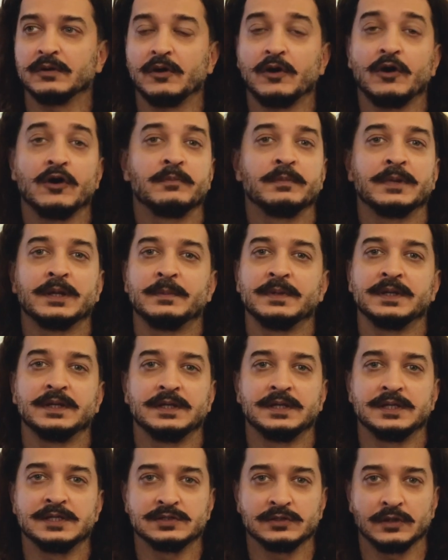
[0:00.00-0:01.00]
or maybe
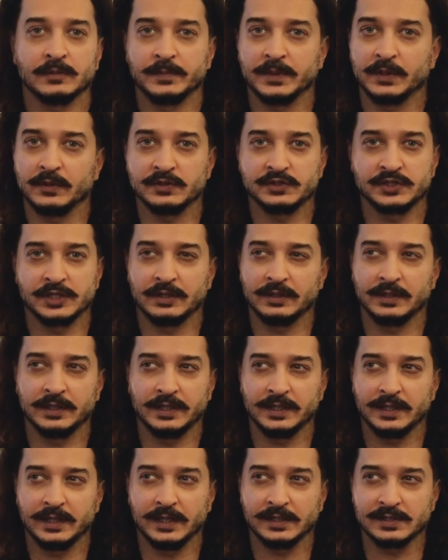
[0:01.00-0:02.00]
he's not, because
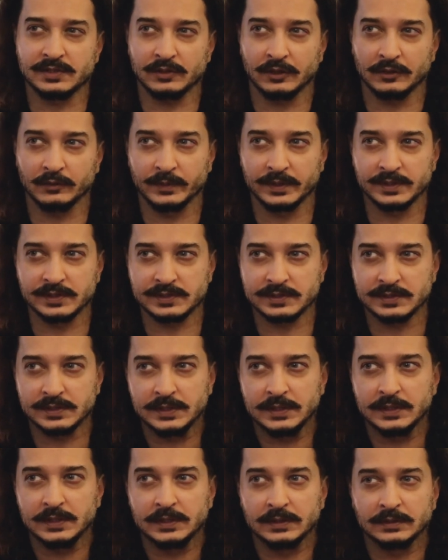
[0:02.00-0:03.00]
generally it's always
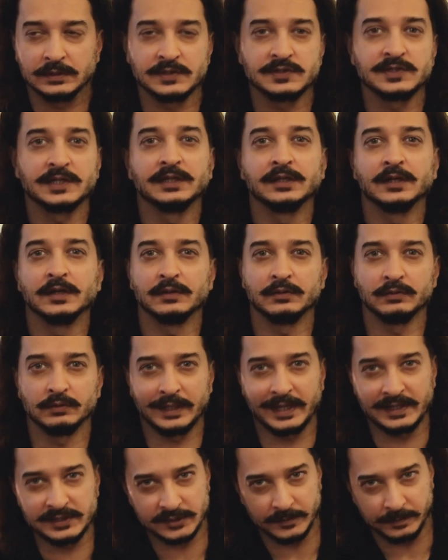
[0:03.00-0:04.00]
the singer who
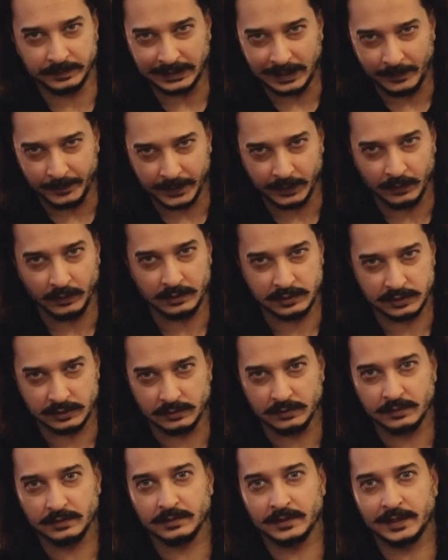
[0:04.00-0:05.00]
lands up clapping
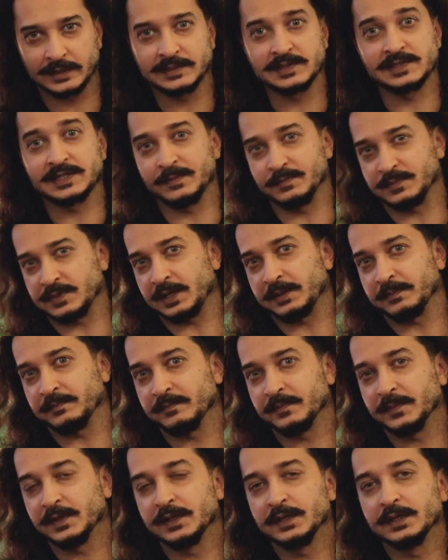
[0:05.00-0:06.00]
also at the same time.
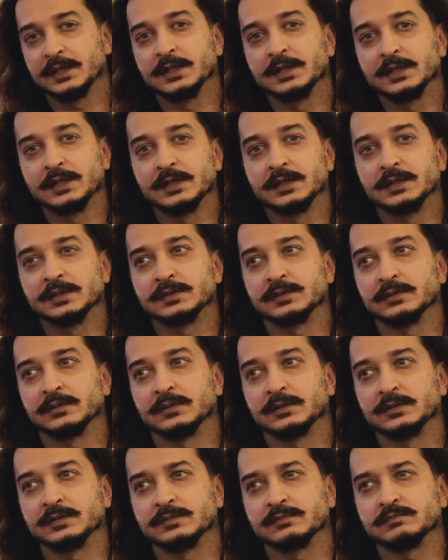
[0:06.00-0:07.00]

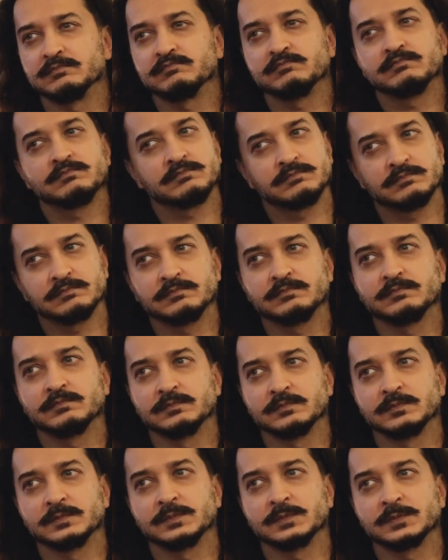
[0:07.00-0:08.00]

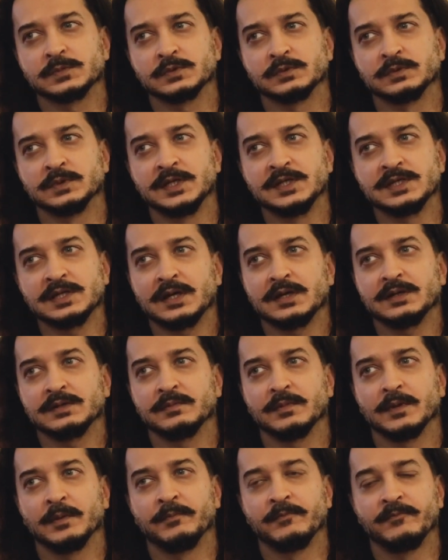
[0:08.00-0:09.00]
So these
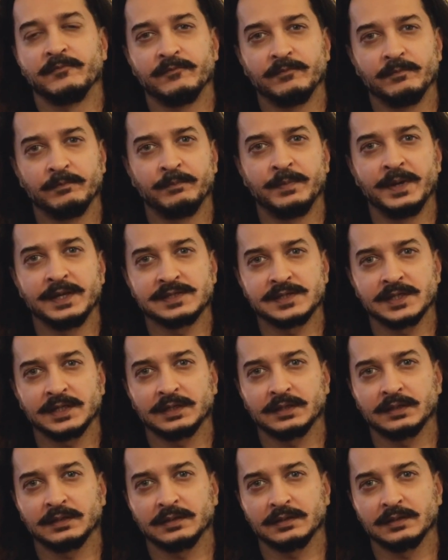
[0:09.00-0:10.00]
are
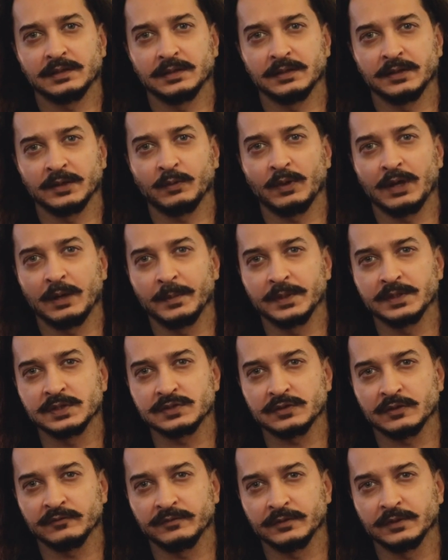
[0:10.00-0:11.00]
basic
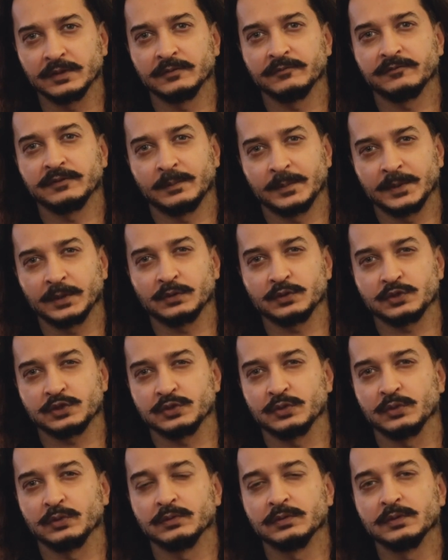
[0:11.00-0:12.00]
requirements of a flamenco
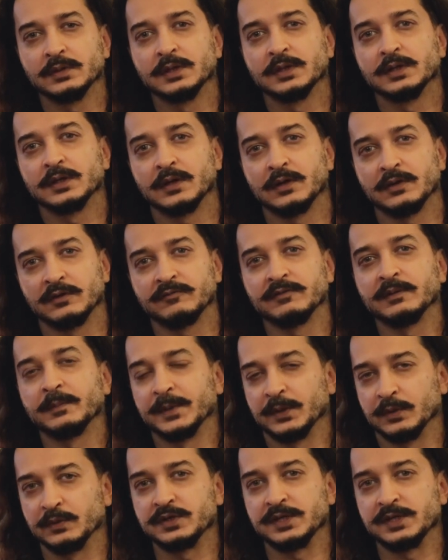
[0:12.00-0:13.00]
show or a flamenco